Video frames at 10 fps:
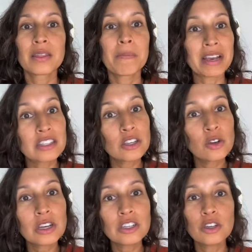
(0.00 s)
The best thing
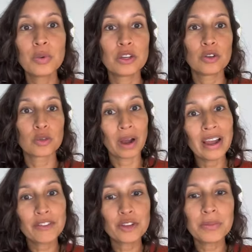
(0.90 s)
you can do when you
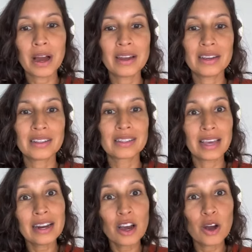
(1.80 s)
drive through mud is
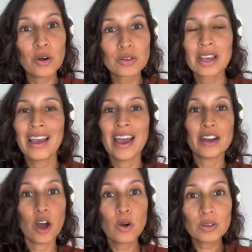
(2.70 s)
get a hose
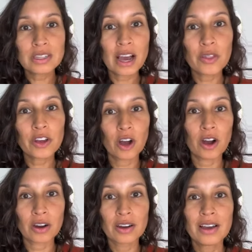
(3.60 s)
and hose down the
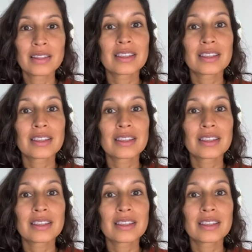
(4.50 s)
car.